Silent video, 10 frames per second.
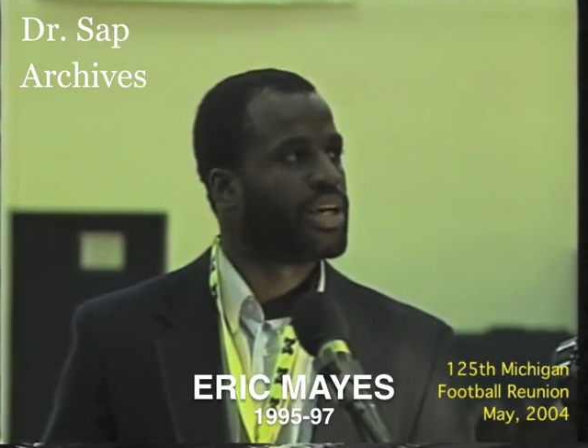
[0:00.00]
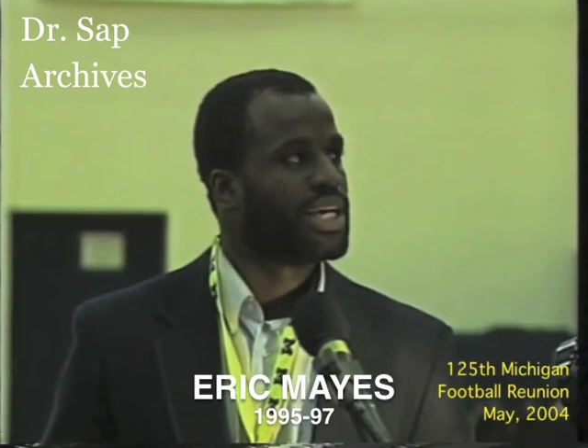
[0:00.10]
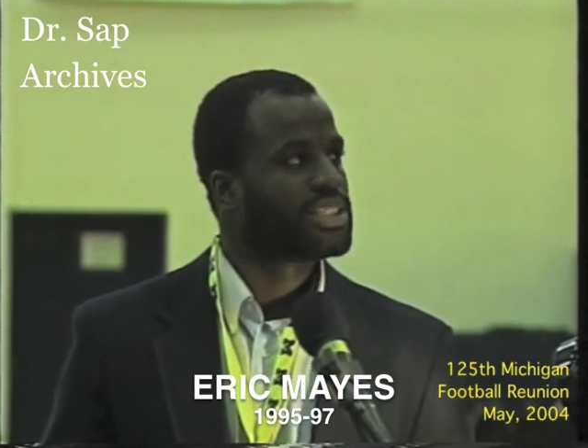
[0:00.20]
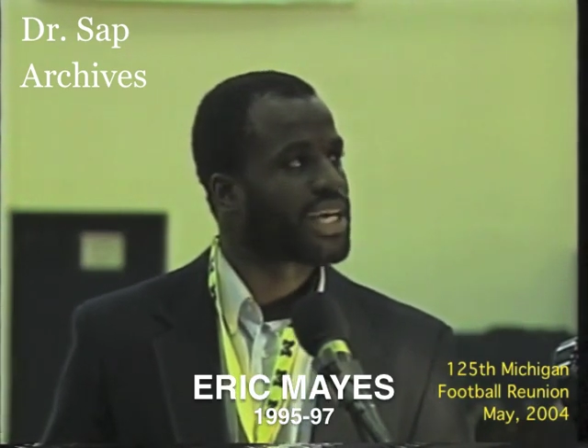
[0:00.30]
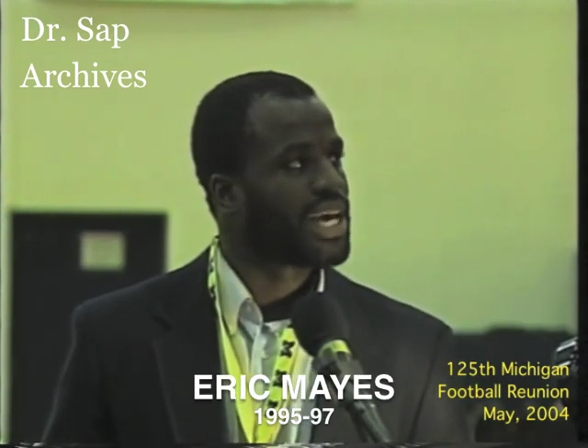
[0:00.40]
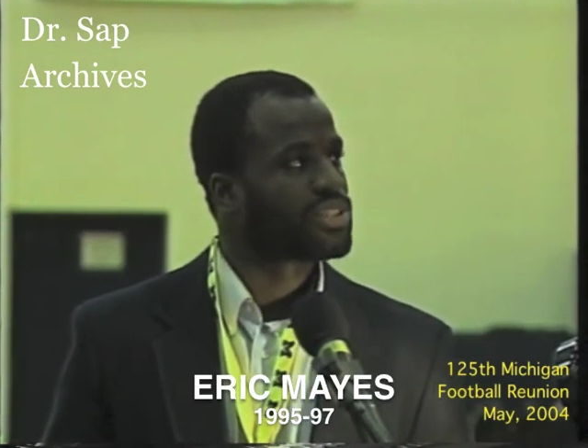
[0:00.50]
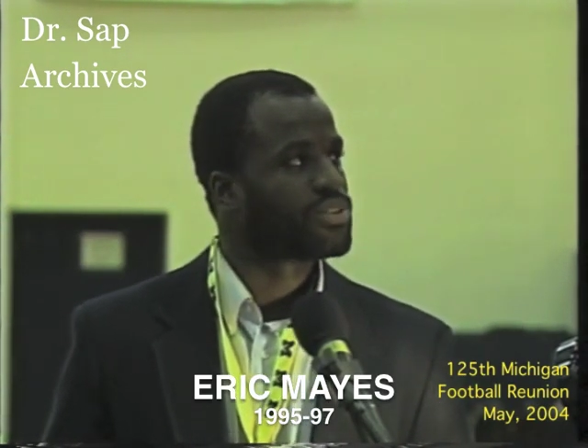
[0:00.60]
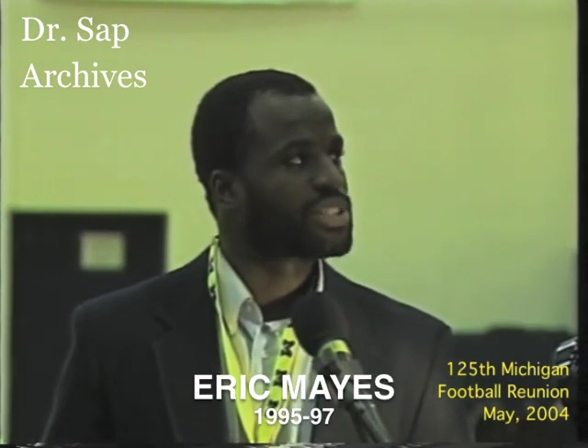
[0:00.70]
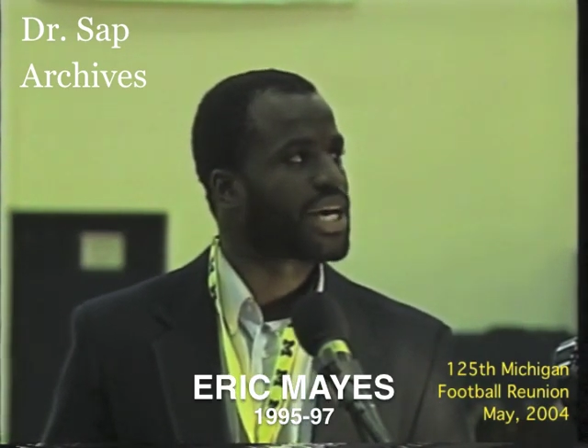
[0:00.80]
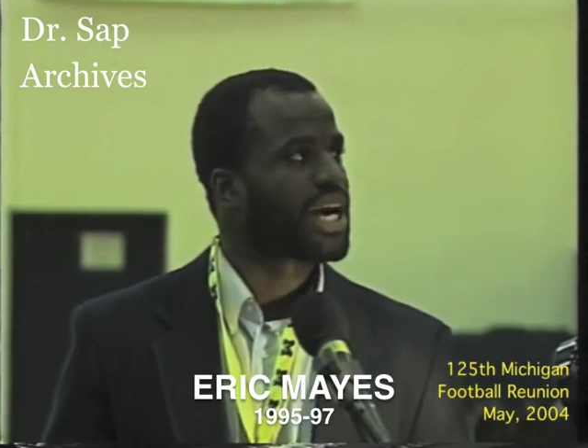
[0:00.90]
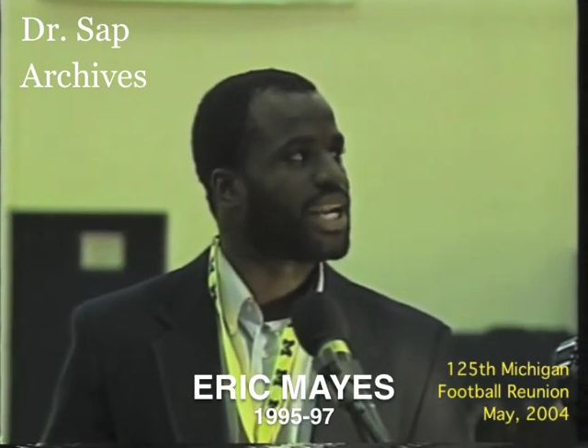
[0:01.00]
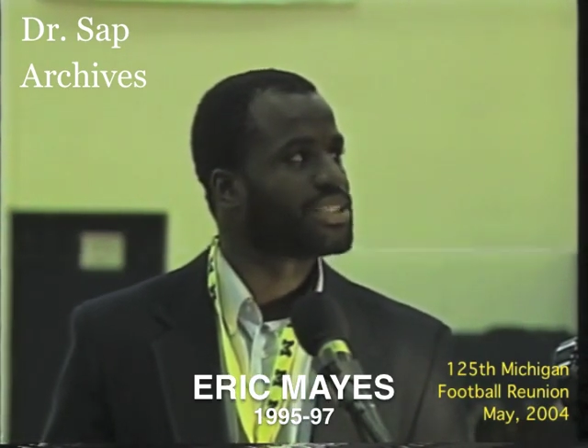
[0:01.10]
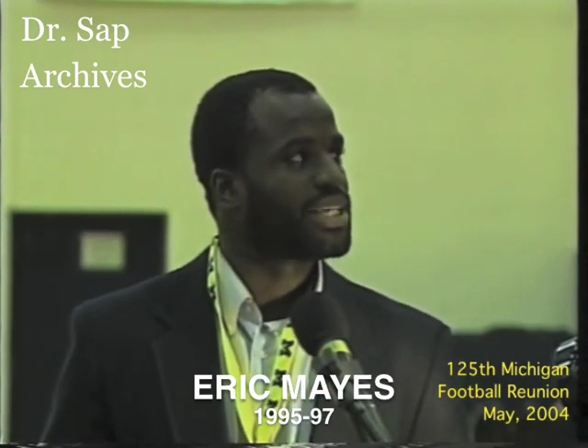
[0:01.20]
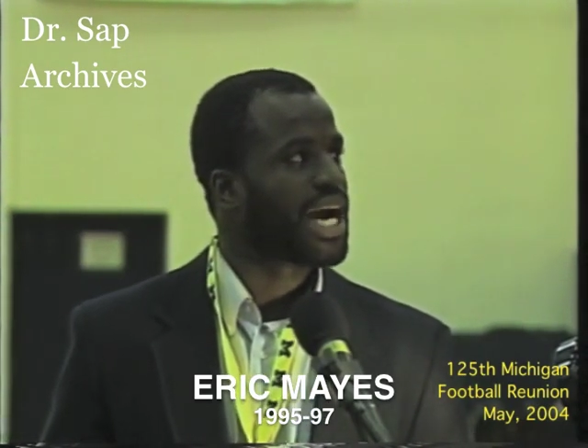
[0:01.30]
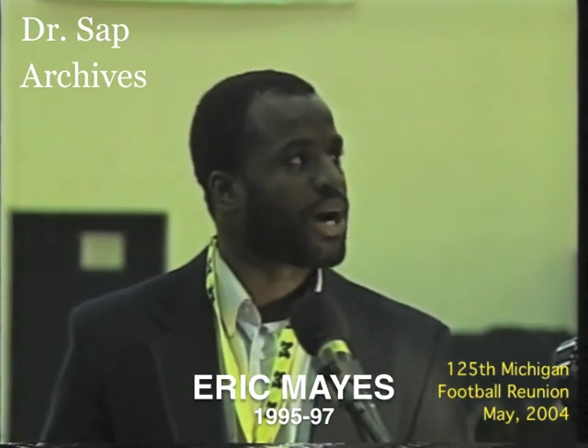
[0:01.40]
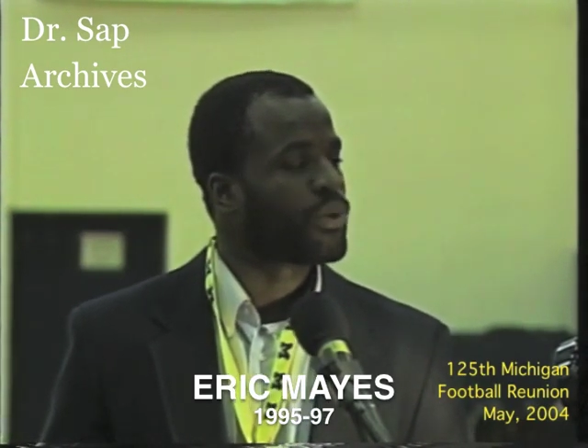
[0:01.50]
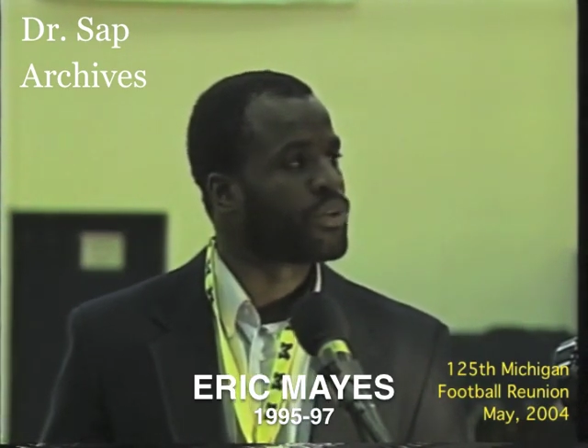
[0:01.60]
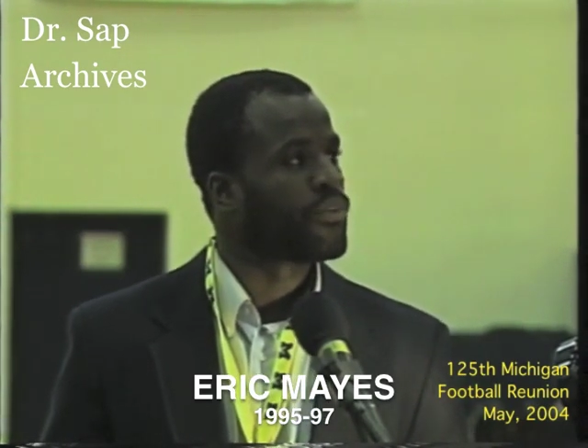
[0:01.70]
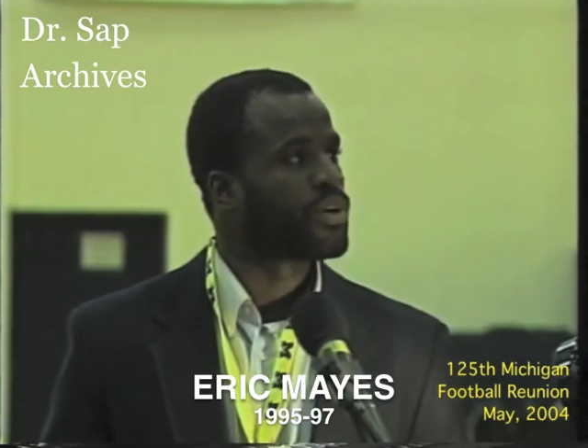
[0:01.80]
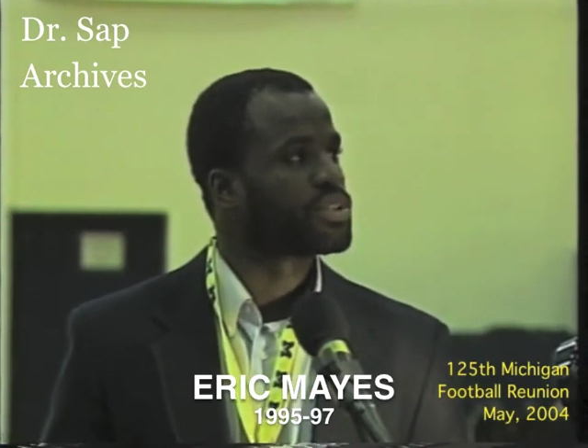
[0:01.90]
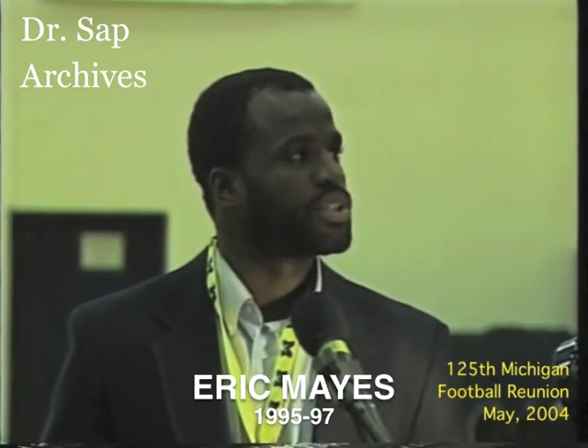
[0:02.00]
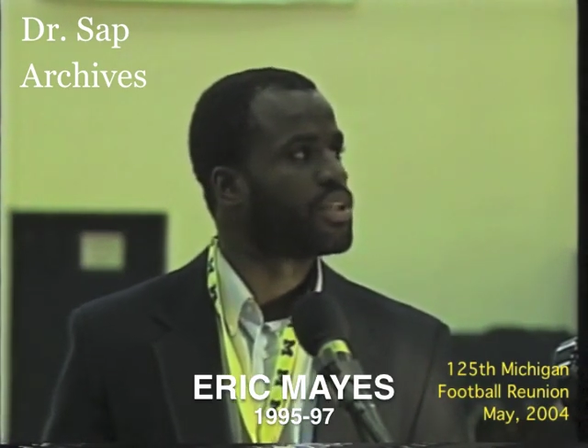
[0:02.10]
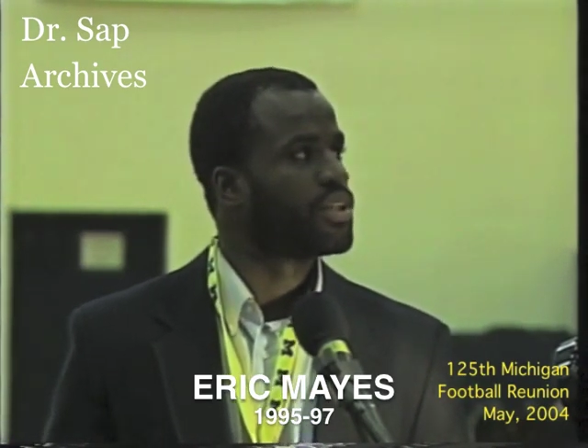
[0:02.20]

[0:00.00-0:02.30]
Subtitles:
in educational psychology at Howard University.